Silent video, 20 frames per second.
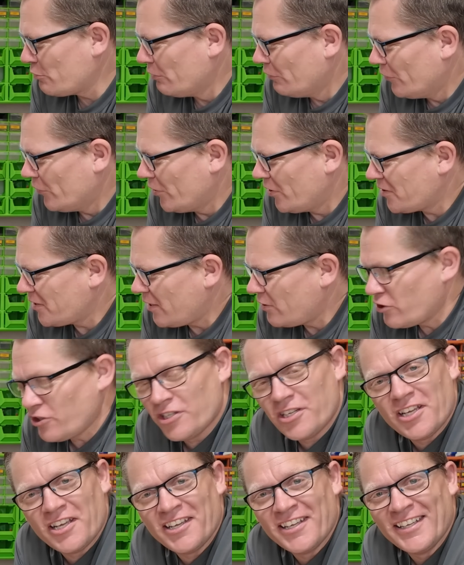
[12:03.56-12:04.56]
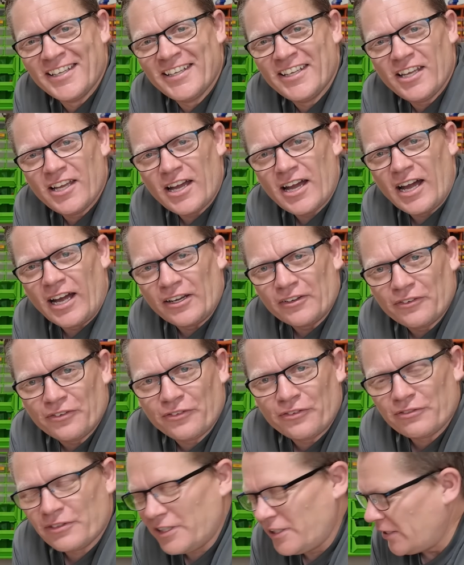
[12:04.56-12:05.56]
to reverse engineer and
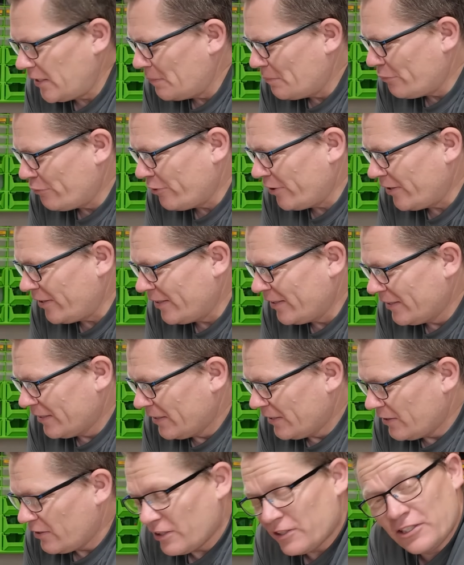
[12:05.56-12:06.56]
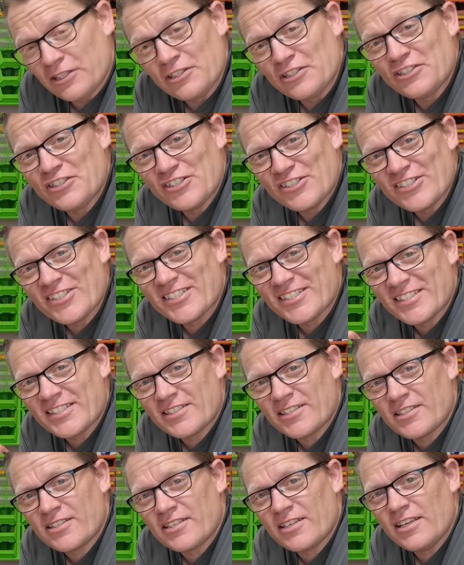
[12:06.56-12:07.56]
3D print. I can just
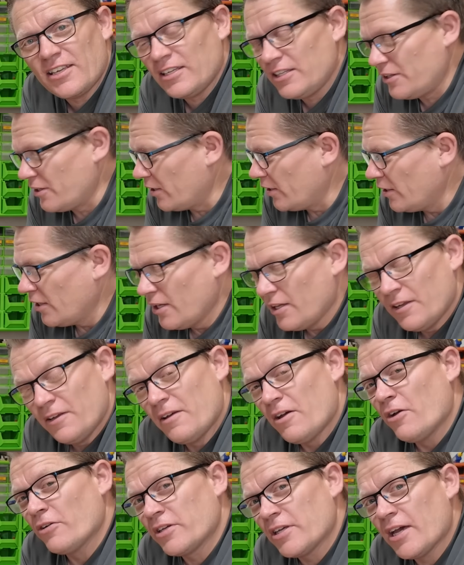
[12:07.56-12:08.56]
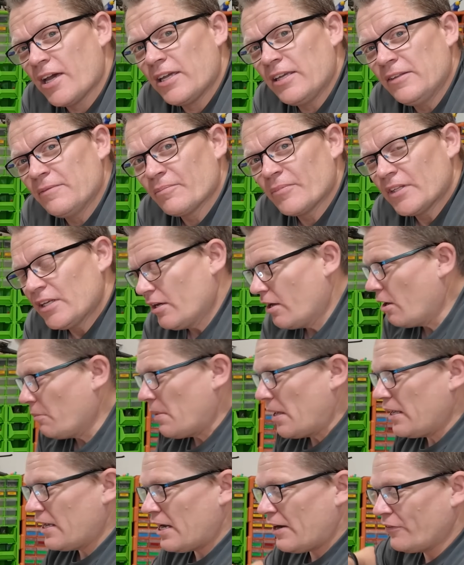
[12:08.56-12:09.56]
see that, okay, I
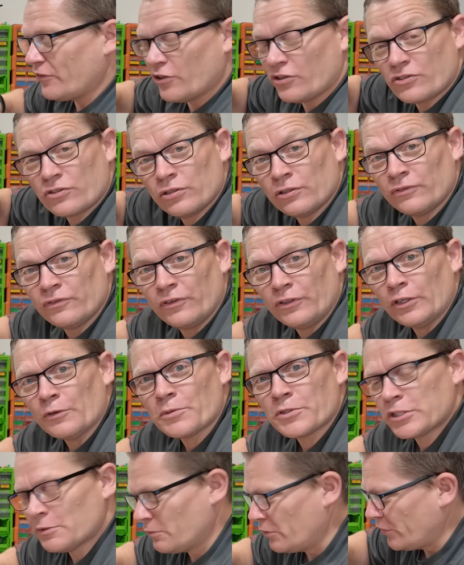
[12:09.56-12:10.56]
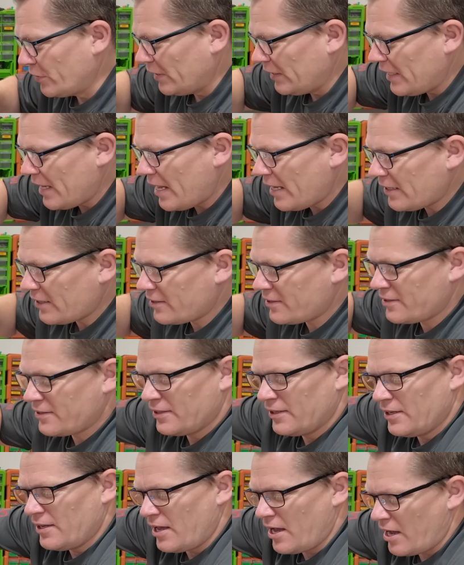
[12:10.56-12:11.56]
may have to toughen up some of the
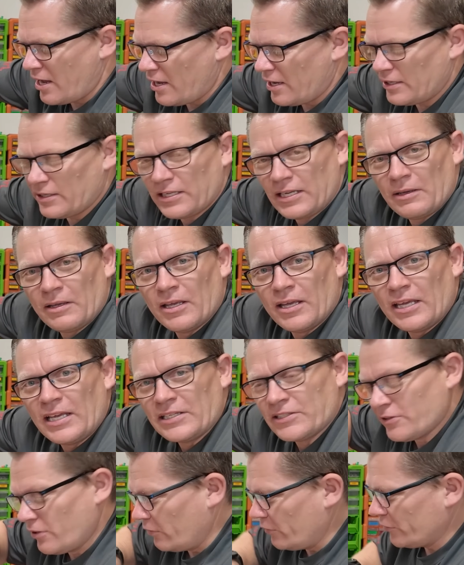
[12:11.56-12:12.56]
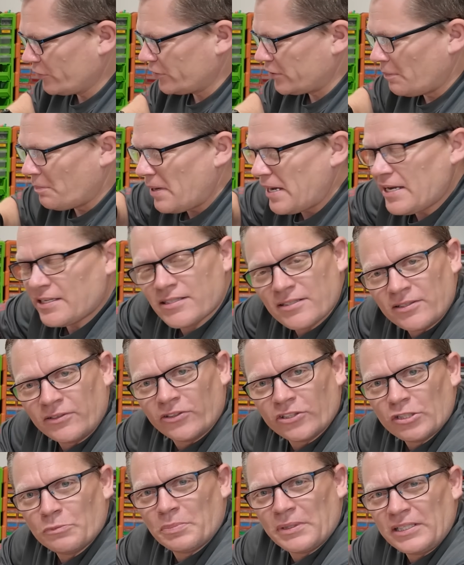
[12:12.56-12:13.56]
legs and it's not, the base isn't
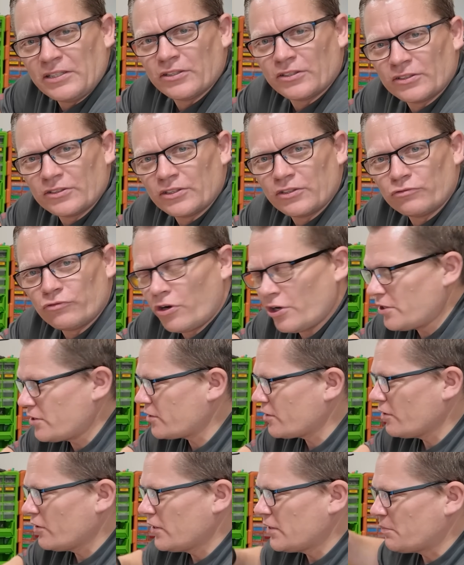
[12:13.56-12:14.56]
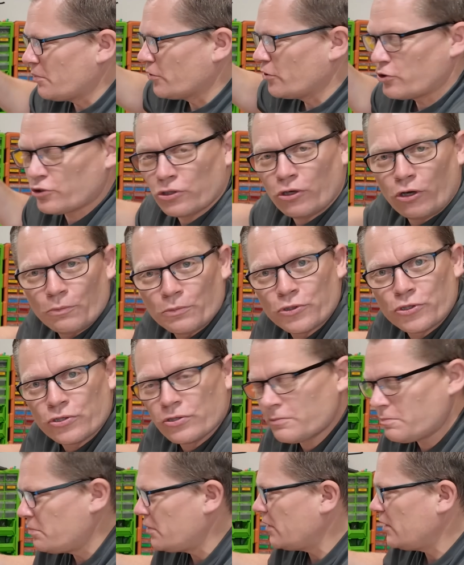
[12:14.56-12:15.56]
going to be the, the right size, but the top
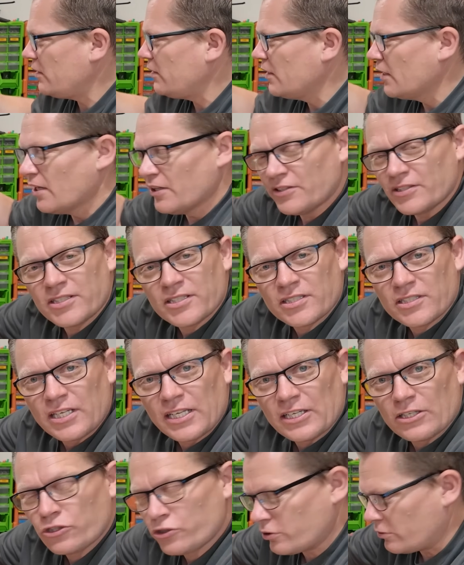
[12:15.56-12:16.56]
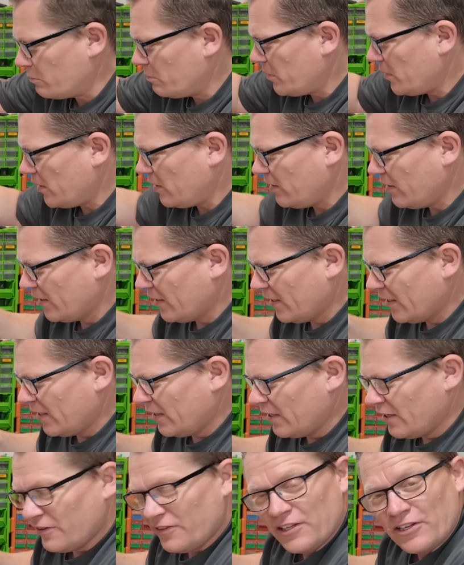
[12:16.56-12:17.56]
should be, the stick should be.
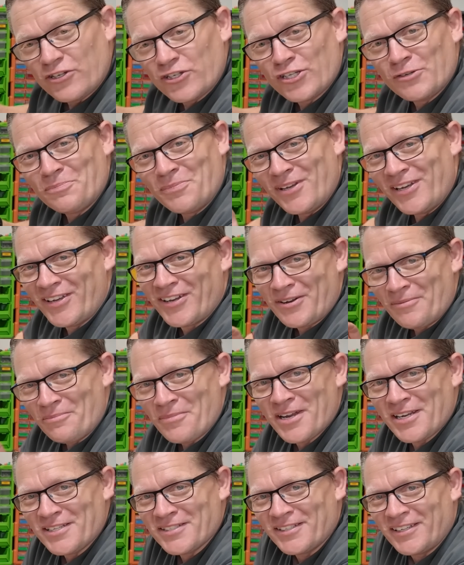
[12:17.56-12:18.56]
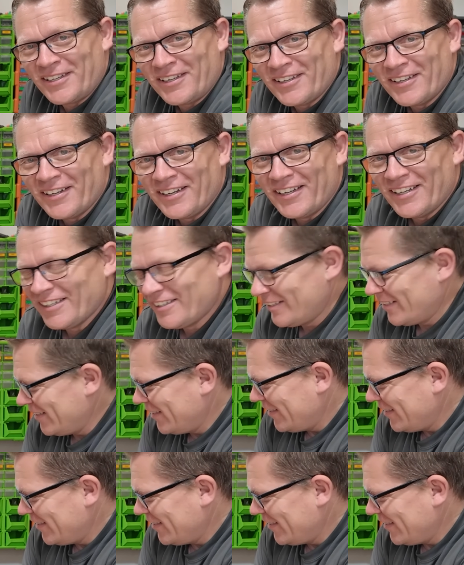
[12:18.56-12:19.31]
This should be an amazing, uh,